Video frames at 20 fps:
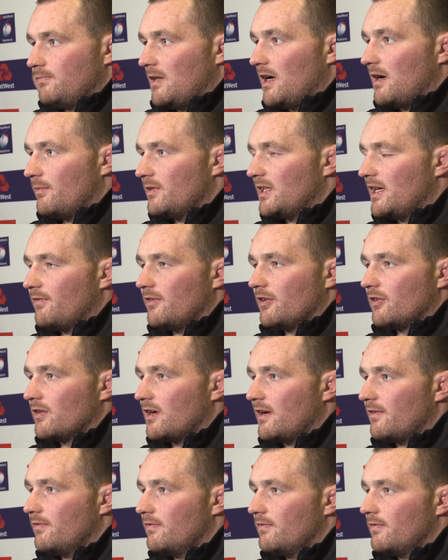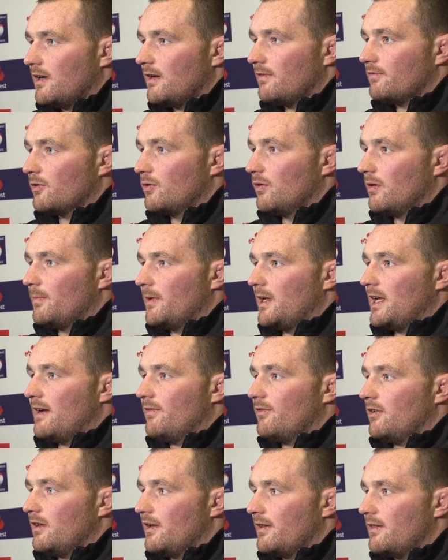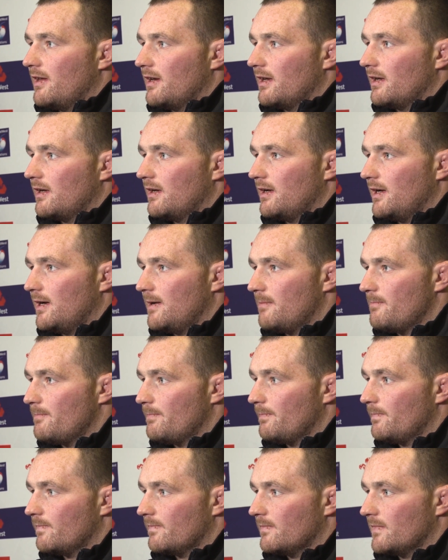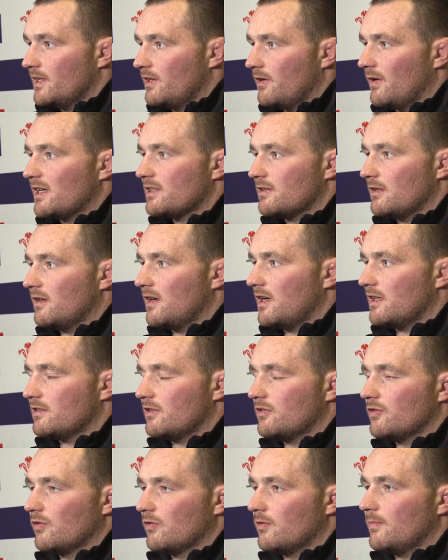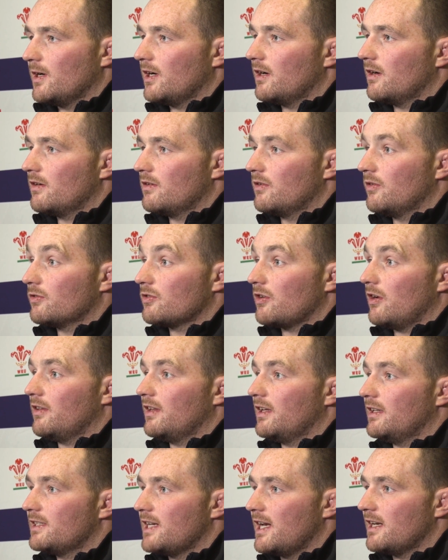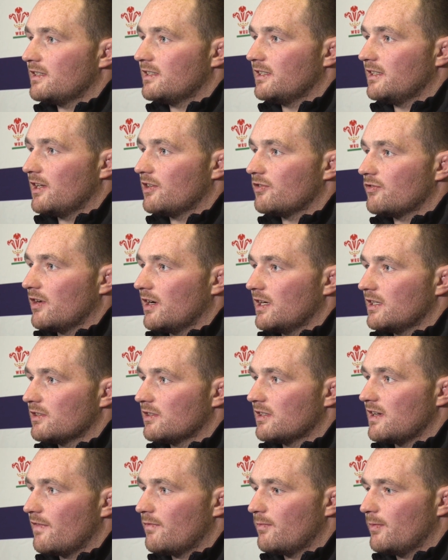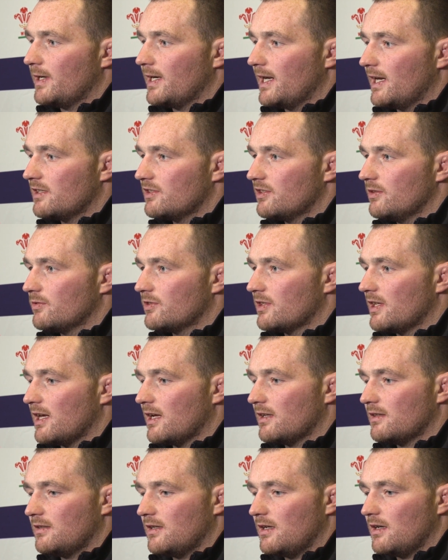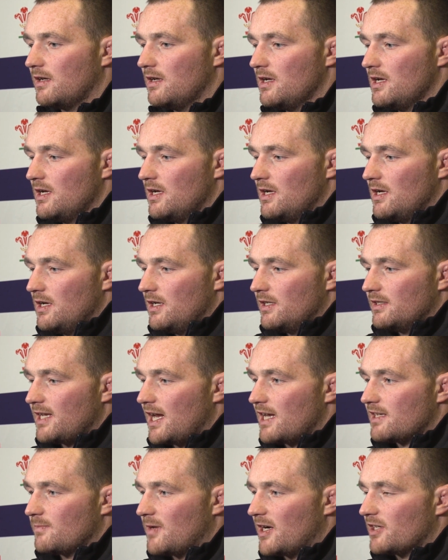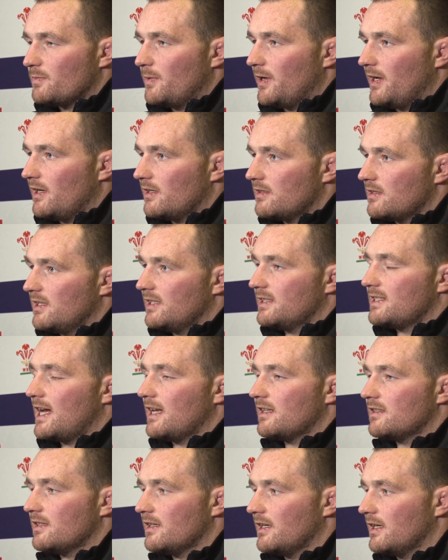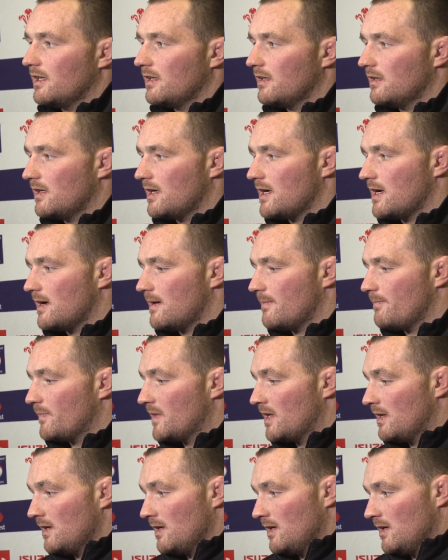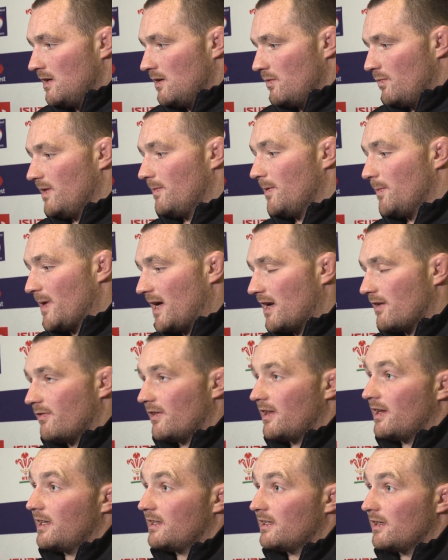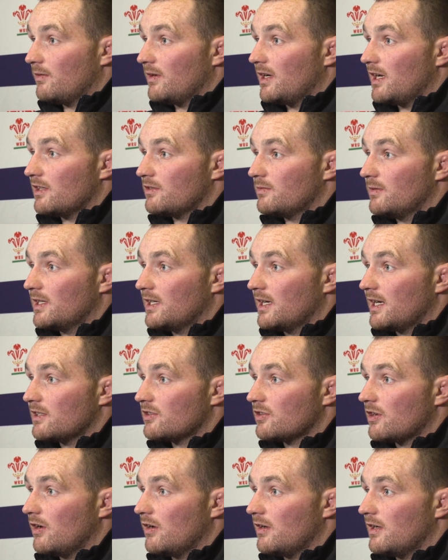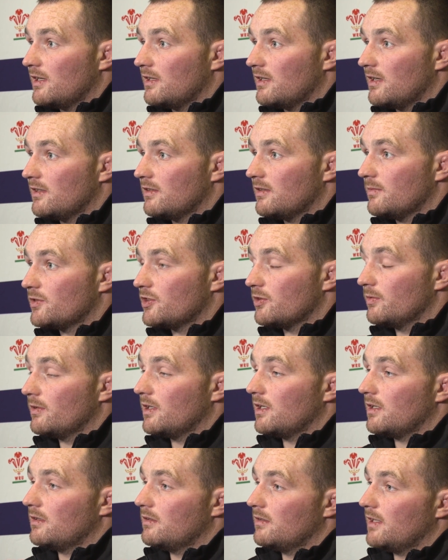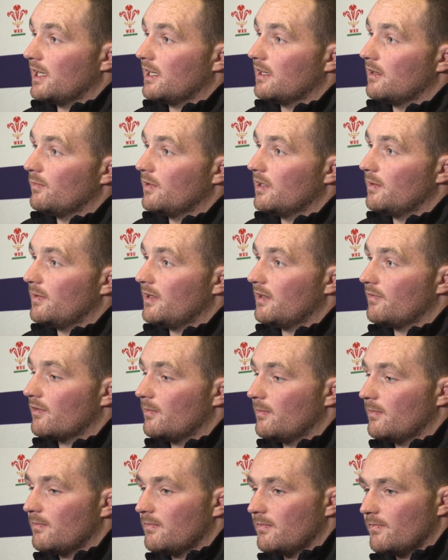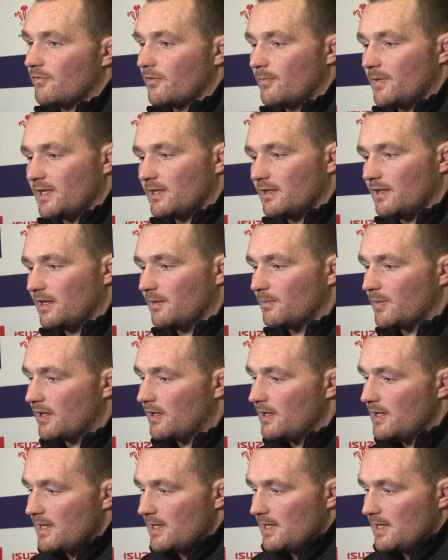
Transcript: Well, we're definitely going to have to go up a level. I think as the tournament goes on, the intensity does rise because everybody gets used to that test match pace and intensity. We'll be better for the hit out last week against Scotland, and I'm sure England will be from Italy. But